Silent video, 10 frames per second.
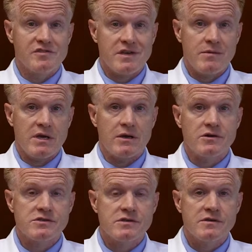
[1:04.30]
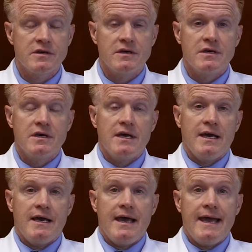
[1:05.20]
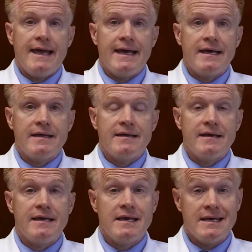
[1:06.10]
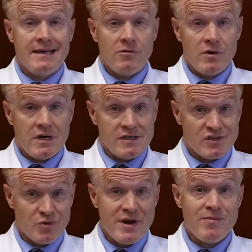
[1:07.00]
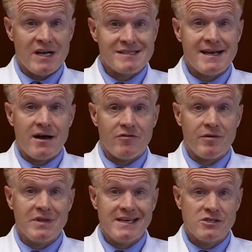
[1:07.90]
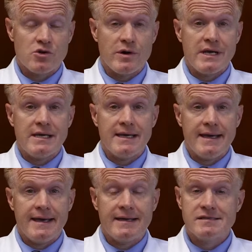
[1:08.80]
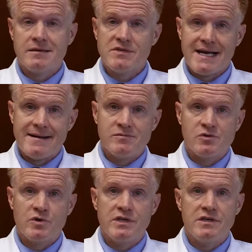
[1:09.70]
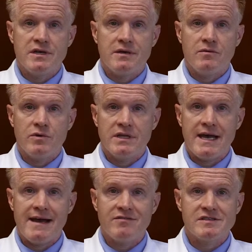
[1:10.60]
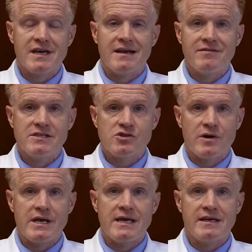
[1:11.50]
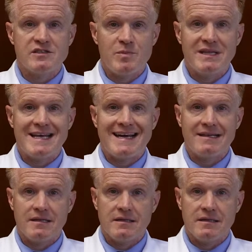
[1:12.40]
centimeters. And he was 3 months out from the injury. And sometimes when you have this kind of injury and it's been that